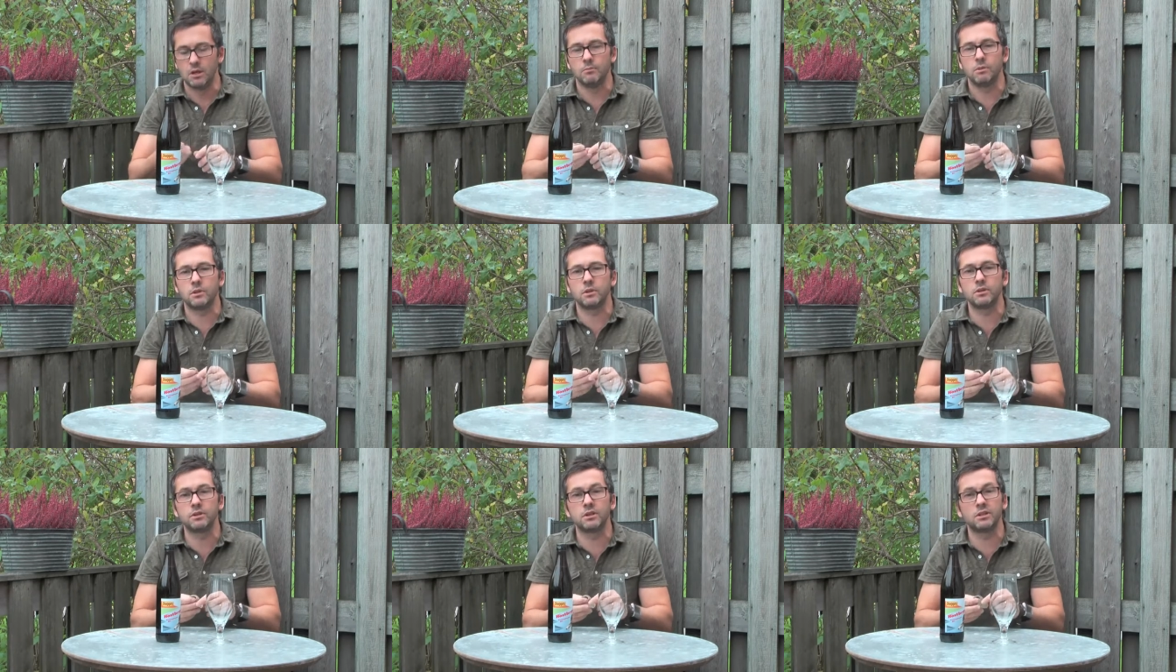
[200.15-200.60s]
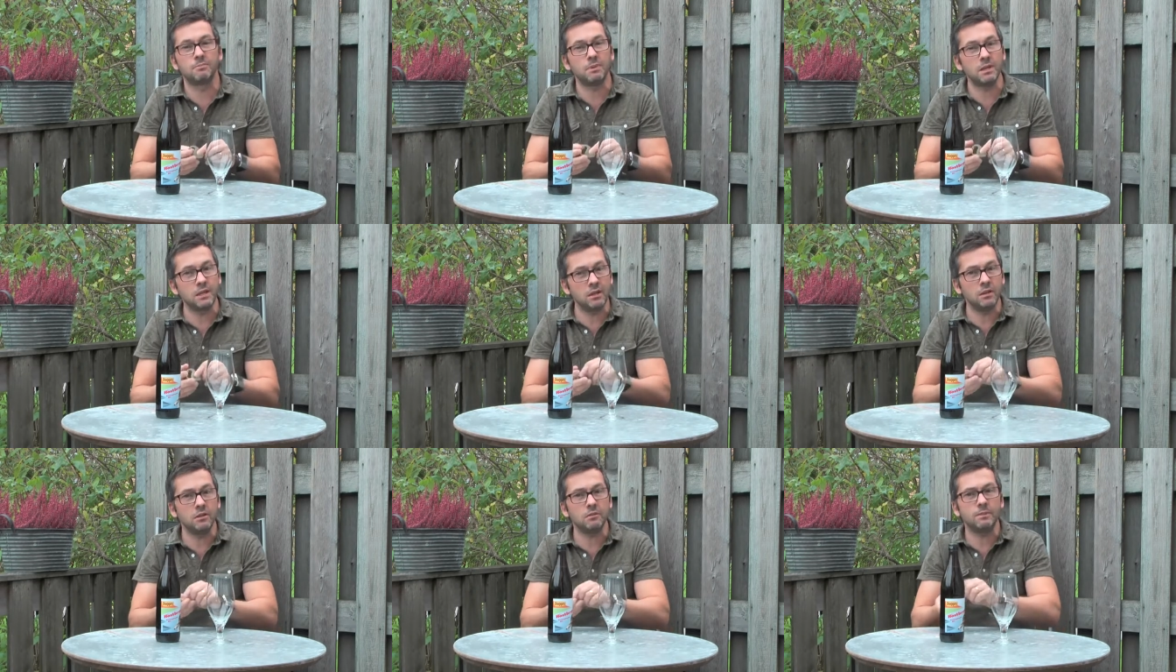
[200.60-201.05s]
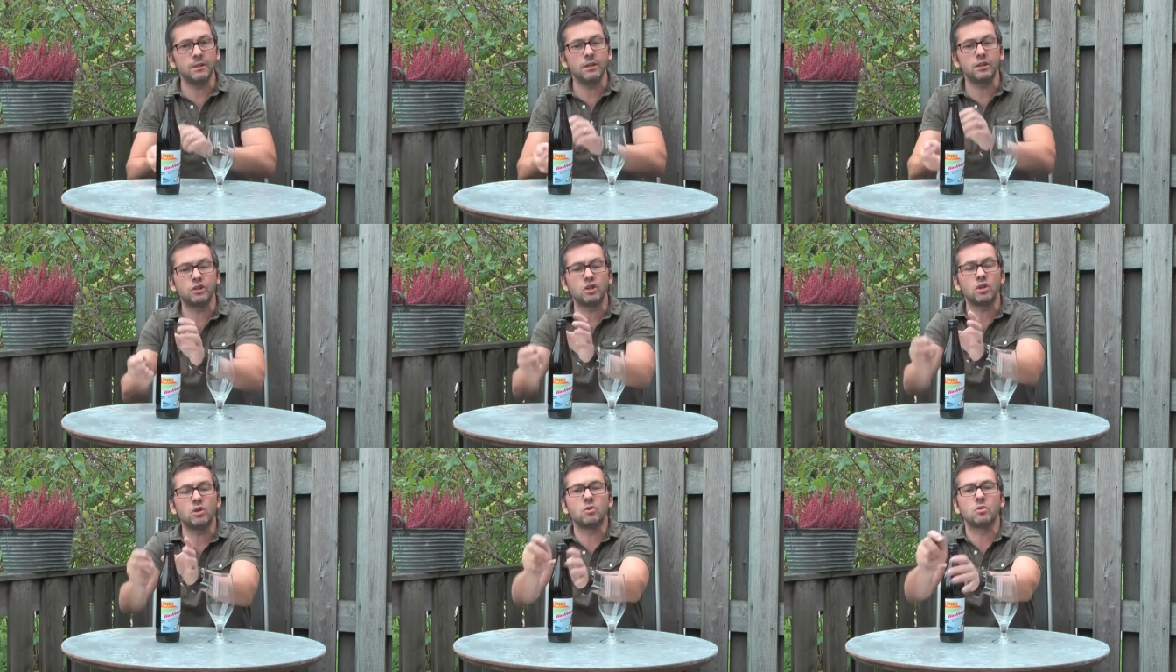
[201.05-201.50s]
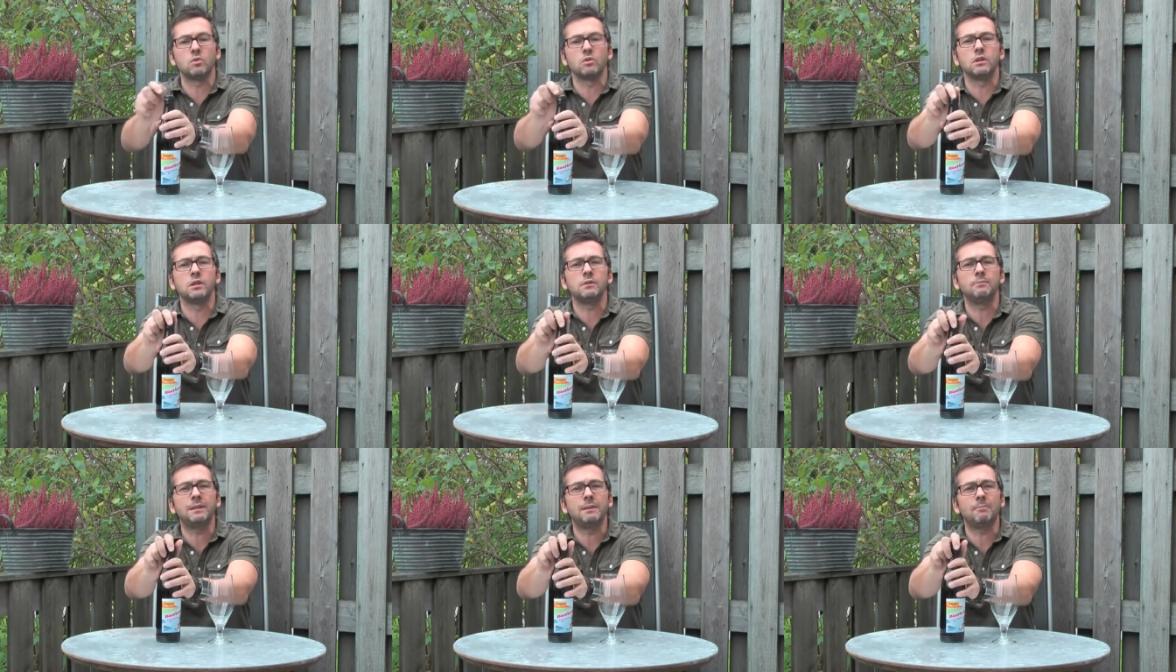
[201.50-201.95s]
Because there's been a little bit of talk, a
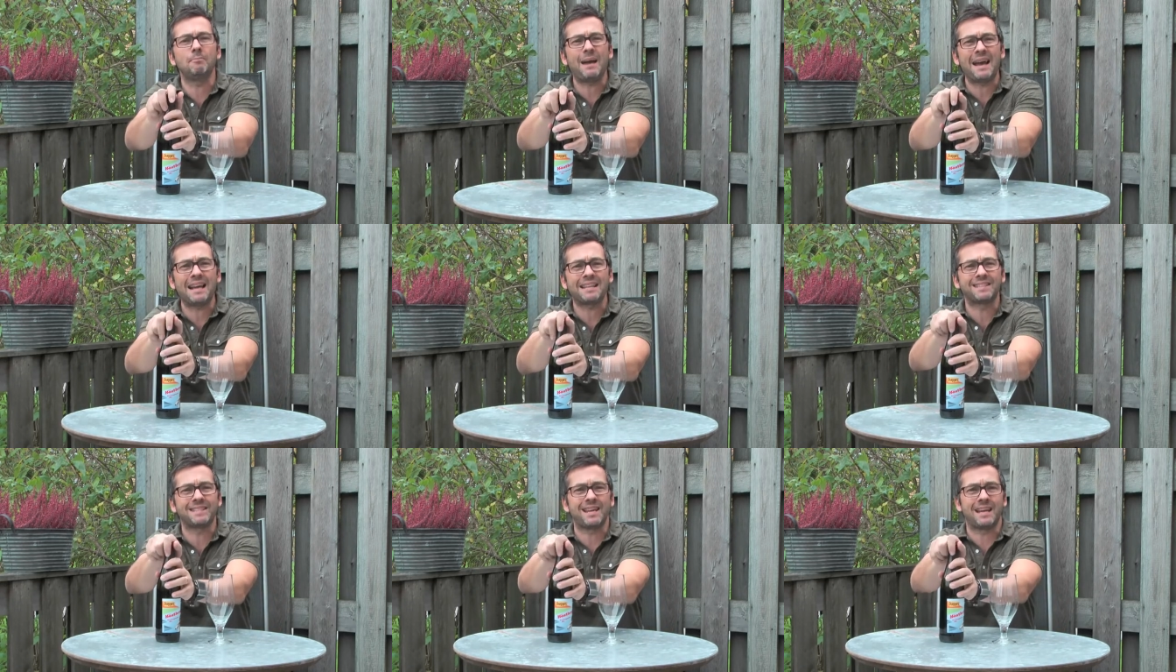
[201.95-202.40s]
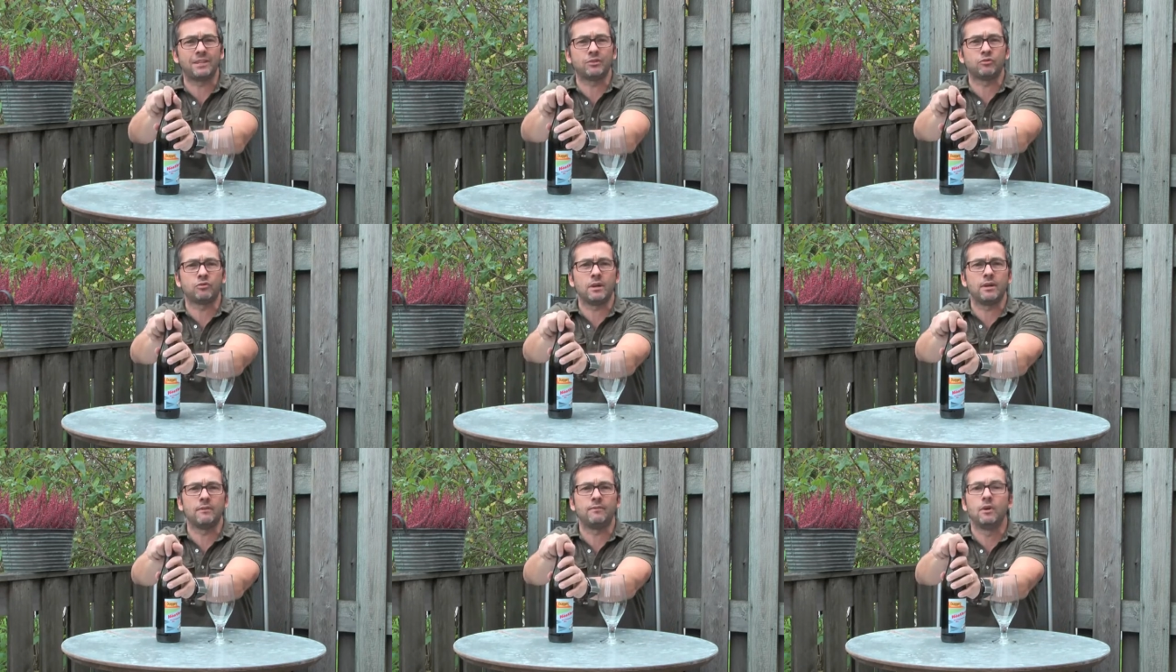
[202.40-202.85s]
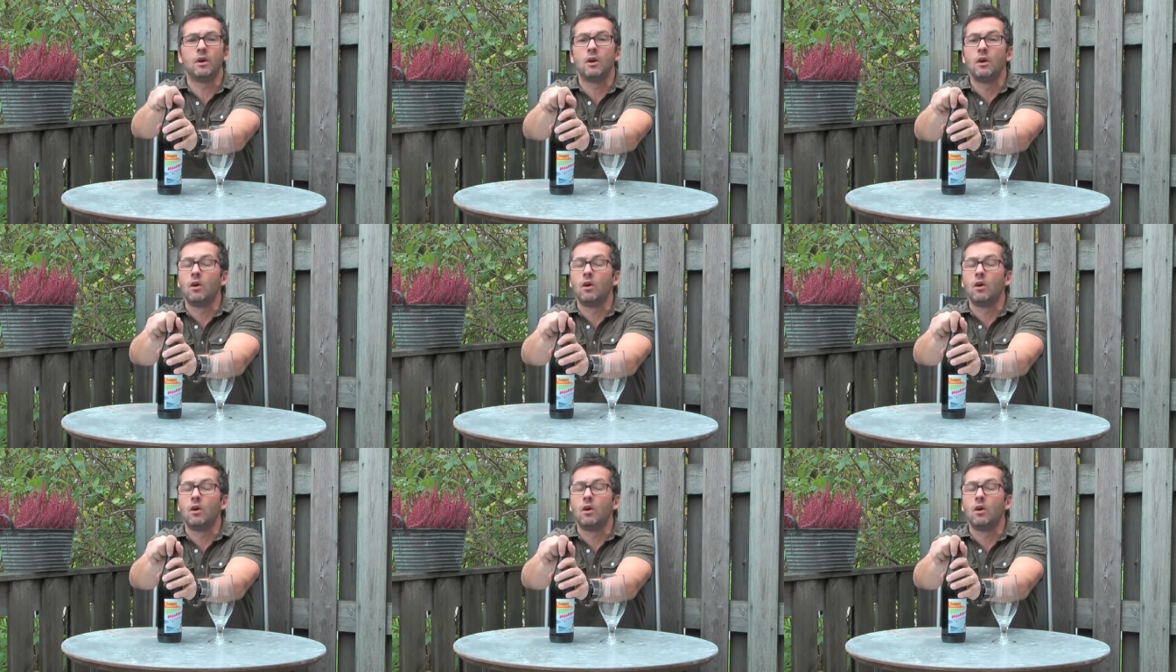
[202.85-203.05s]
little bit of backchat, Trev,